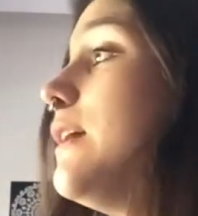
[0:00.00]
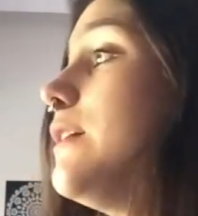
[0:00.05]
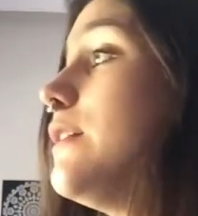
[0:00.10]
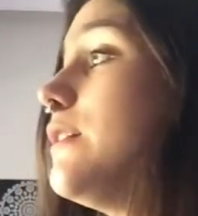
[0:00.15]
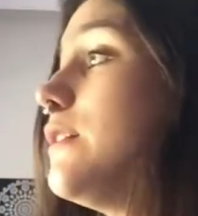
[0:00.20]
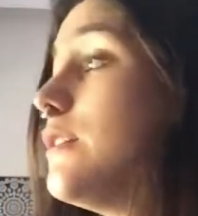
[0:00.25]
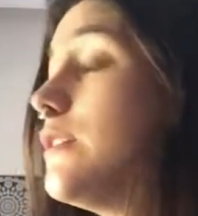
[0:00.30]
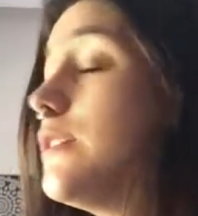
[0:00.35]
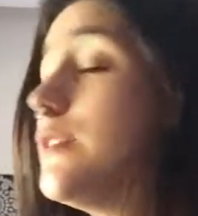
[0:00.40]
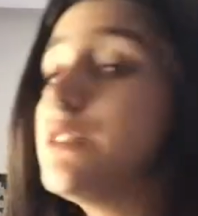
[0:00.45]

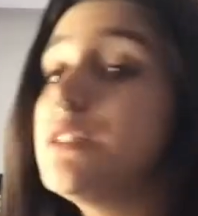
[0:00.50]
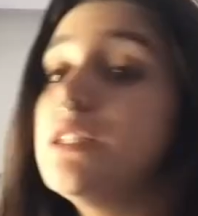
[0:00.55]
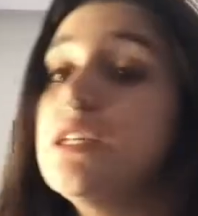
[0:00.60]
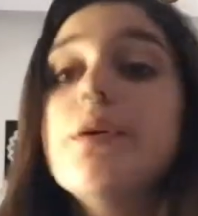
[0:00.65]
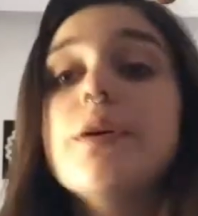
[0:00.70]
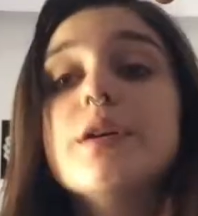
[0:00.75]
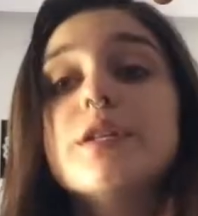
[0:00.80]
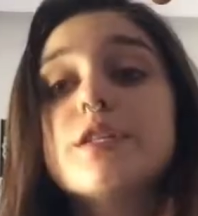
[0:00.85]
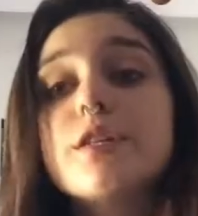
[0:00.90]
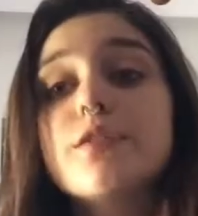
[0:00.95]
a
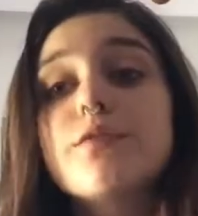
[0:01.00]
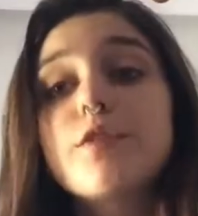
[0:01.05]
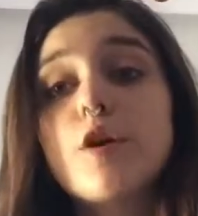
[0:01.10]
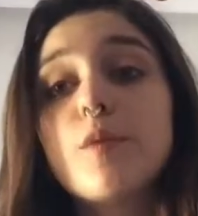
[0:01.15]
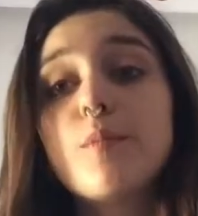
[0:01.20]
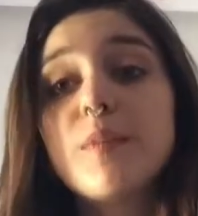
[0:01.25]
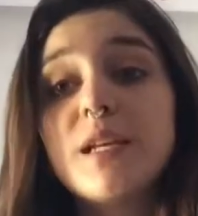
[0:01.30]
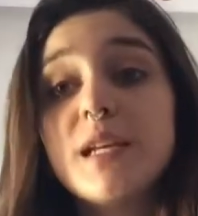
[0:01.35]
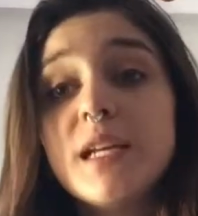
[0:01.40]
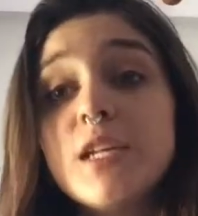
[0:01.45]
series of
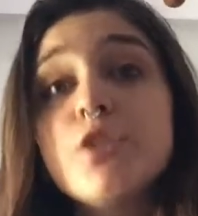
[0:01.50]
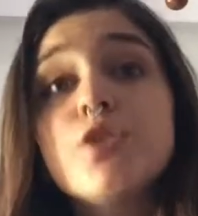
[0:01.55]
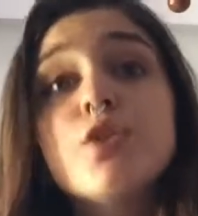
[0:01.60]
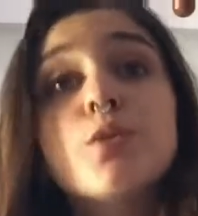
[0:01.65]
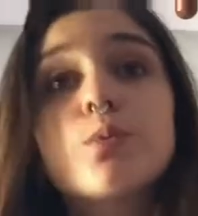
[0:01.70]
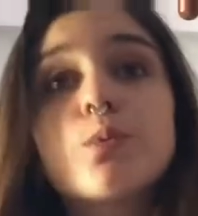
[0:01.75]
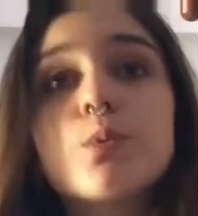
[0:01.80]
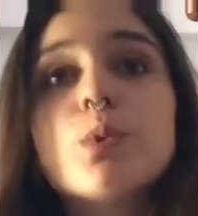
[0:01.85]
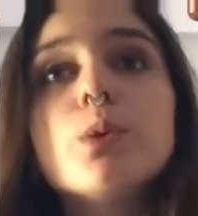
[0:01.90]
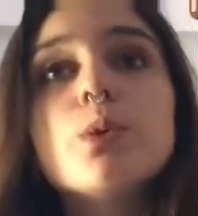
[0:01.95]

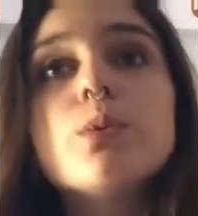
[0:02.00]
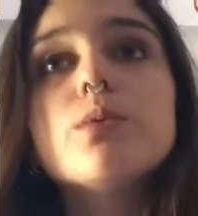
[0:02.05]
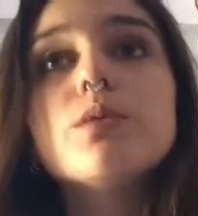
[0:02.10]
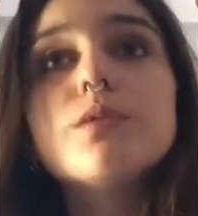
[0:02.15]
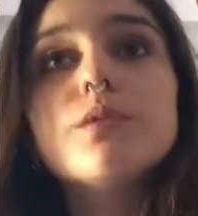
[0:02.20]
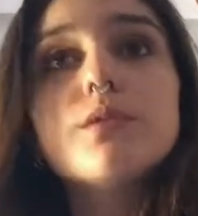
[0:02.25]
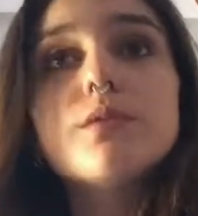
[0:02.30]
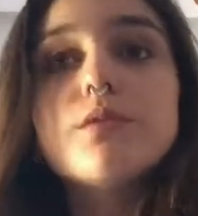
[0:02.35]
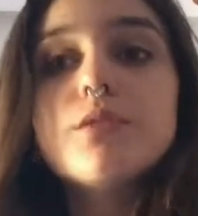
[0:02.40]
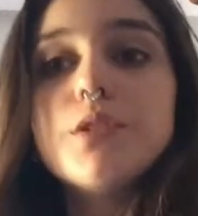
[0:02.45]
combination
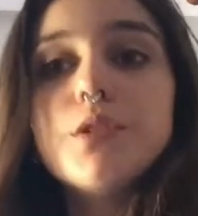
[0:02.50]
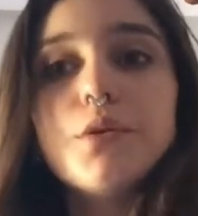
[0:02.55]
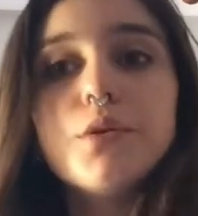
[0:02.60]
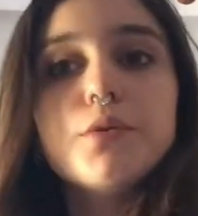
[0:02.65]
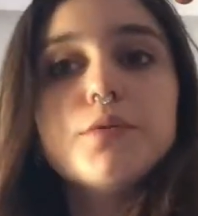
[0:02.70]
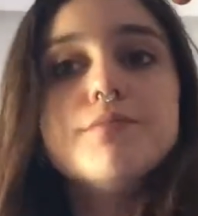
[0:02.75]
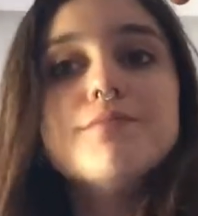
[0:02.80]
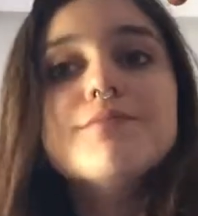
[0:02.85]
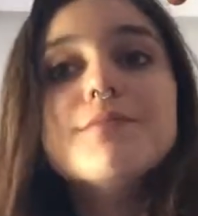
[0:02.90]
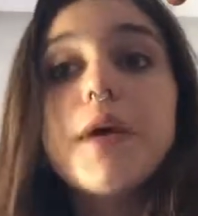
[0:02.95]
rules
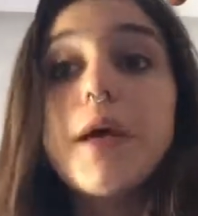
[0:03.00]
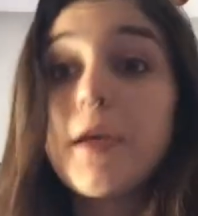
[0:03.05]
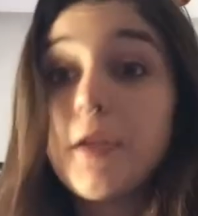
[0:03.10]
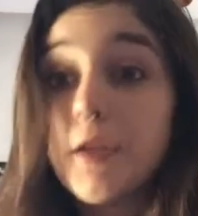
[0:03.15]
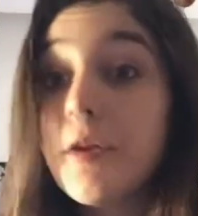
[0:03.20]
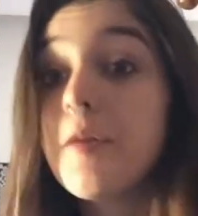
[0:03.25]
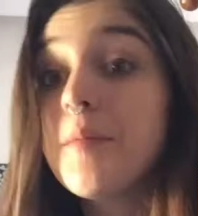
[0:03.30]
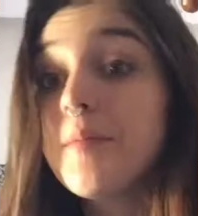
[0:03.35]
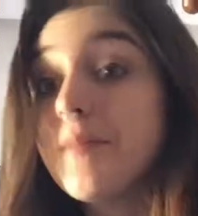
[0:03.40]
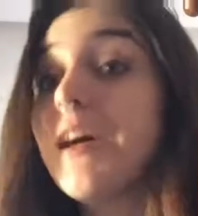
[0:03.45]
to
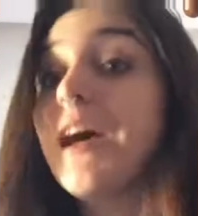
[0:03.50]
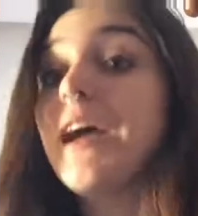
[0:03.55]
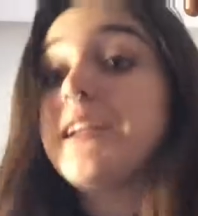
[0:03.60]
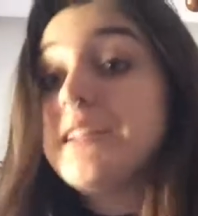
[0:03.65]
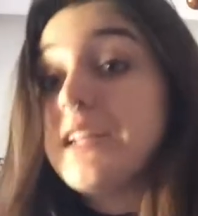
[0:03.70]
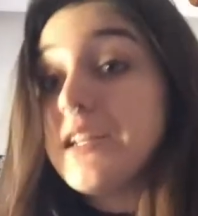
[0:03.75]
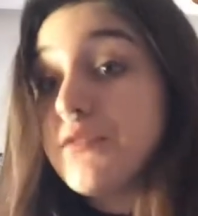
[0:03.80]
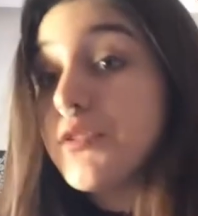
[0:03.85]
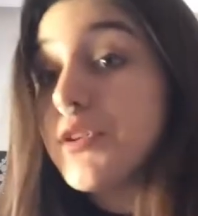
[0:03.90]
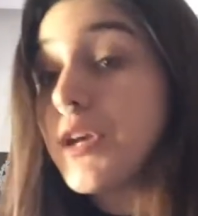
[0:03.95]

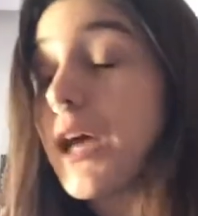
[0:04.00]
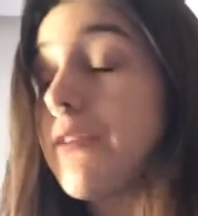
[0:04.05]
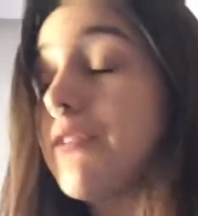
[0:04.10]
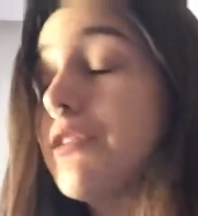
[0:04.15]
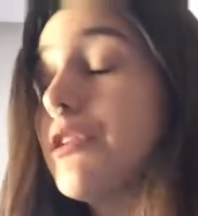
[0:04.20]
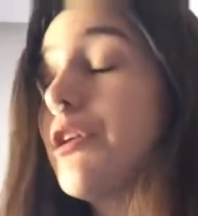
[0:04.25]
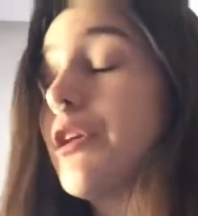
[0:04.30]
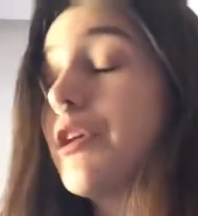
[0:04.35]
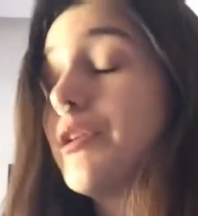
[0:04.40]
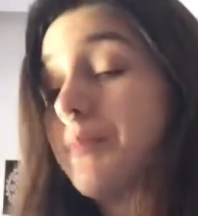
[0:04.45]
combine that
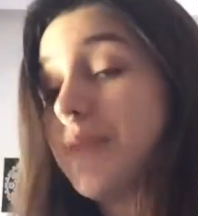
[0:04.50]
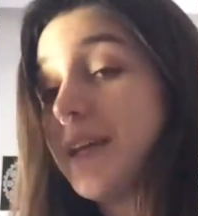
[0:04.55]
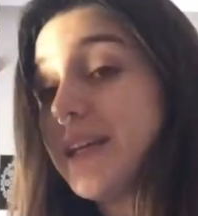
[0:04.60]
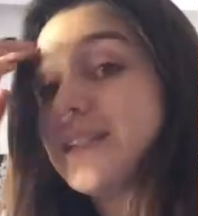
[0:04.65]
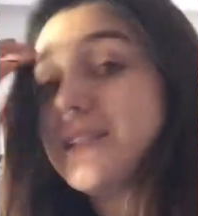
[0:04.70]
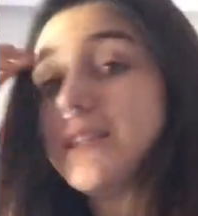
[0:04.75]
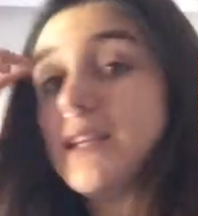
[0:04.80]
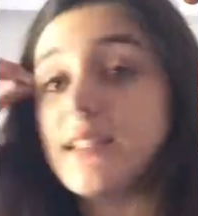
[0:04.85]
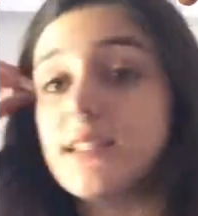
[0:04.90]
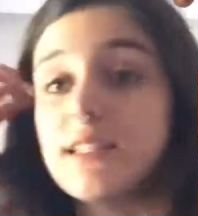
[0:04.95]
vocabulary and
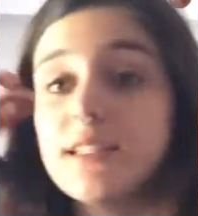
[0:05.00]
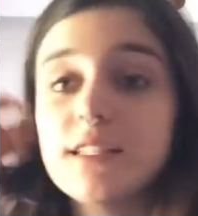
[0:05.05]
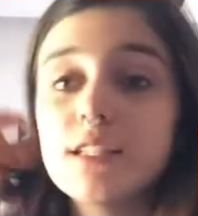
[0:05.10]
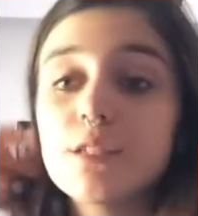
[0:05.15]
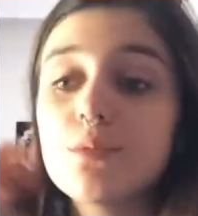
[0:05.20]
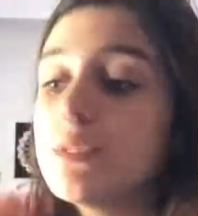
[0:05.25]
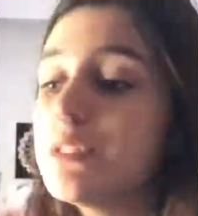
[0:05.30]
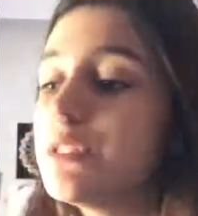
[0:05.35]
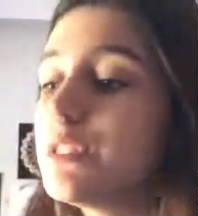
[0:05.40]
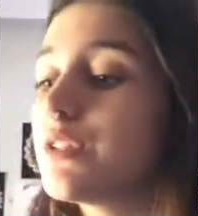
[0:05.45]
make
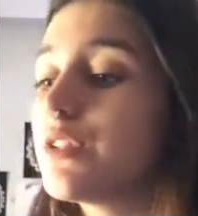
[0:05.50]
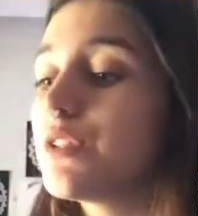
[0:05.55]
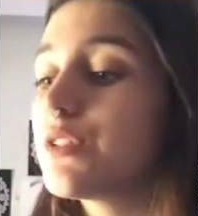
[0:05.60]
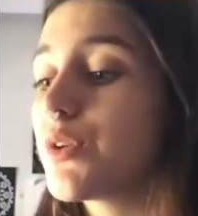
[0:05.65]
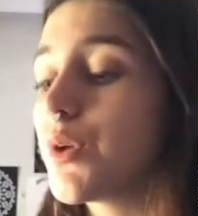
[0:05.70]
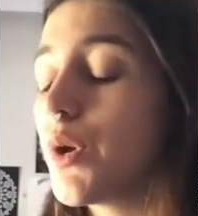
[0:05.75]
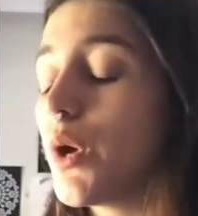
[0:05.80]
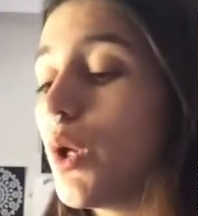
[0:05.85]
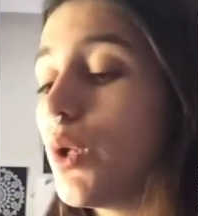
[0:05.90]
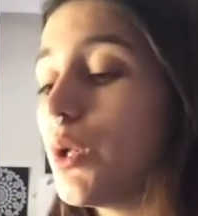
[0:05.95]
sentences, which is
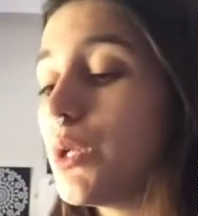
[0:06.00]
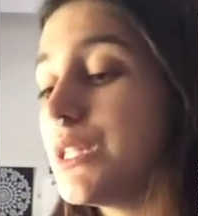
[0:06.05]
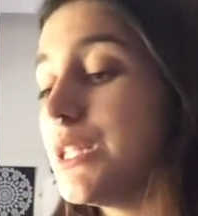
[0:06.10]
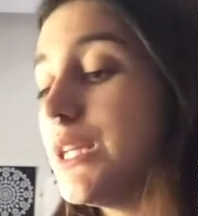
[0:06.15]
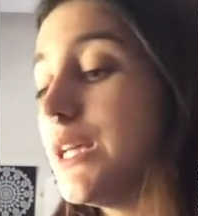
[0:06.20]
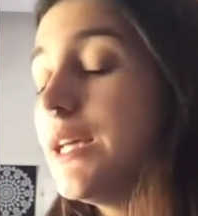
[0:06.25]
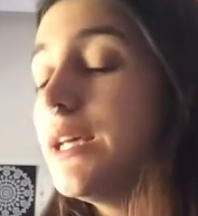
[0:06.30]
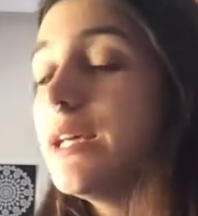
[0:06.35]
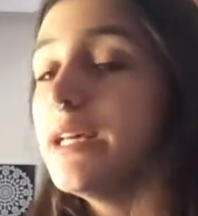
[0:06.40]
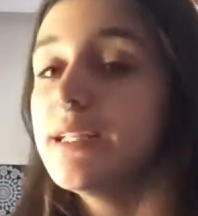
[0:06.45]
also
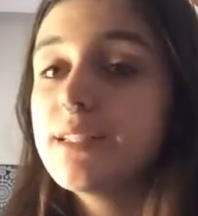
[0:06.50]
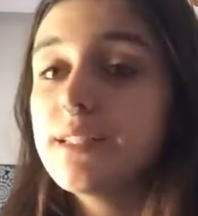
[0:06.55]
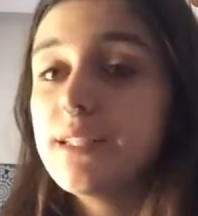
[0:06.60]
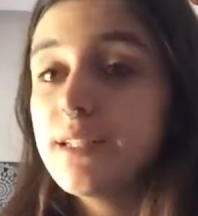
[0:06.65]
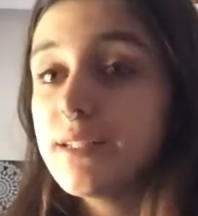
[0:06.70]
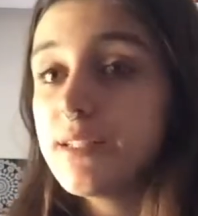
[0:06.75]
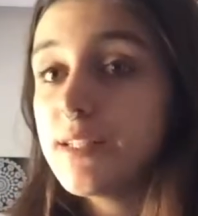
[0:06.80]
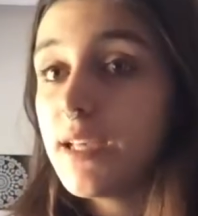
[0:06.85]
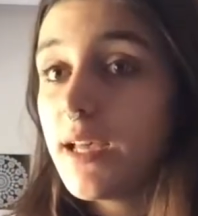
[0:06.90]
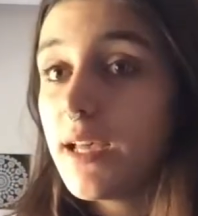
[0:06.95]
called
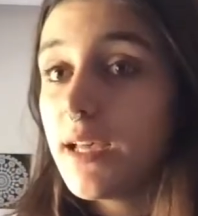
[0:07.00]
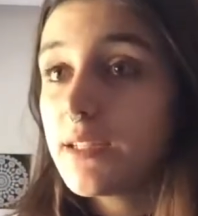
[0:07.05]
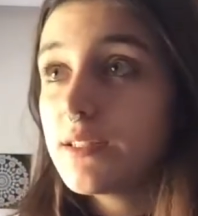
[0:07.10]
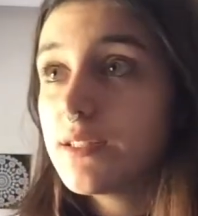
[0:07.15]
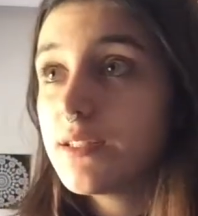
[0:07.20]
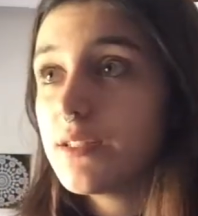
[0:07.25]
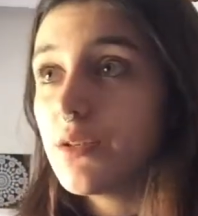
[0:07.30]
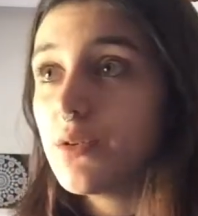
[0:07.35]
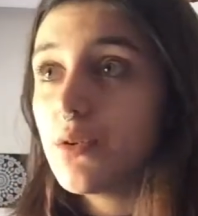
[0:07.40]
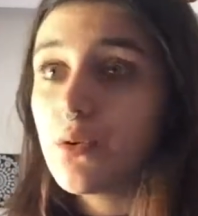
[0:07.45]

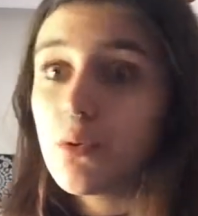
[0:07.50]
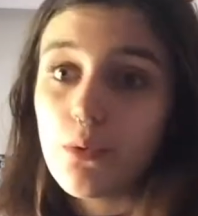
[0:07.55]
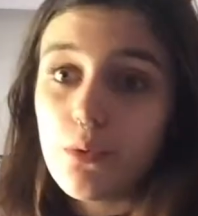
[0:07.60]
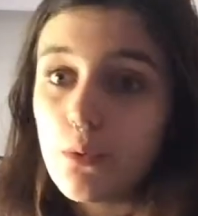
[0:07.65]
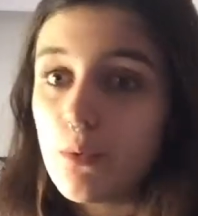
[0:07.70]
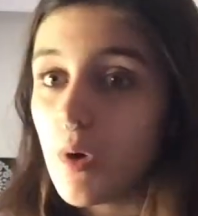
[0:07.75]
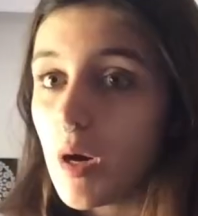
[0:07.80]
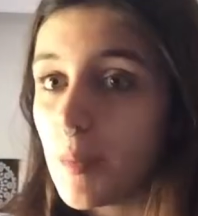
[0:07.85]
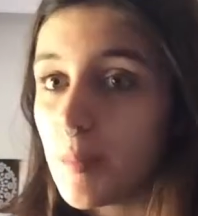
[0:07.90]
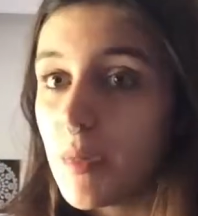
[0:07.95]
syntax or
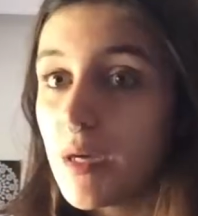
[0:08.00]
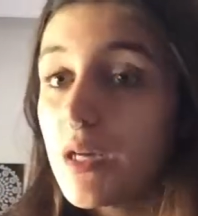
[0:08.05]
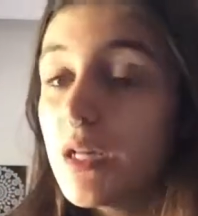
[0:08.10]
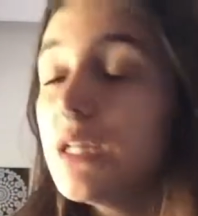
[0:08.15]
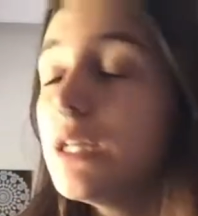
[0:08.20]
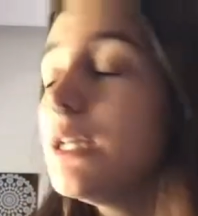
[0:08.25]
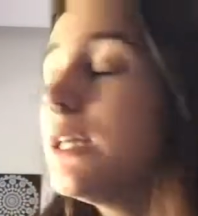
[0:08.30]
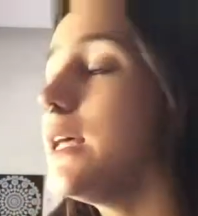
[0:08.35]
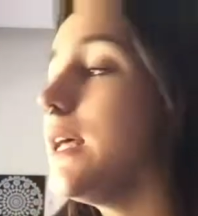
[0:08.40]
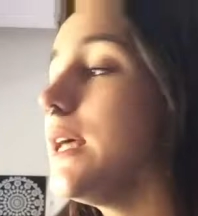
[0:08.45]
grammar.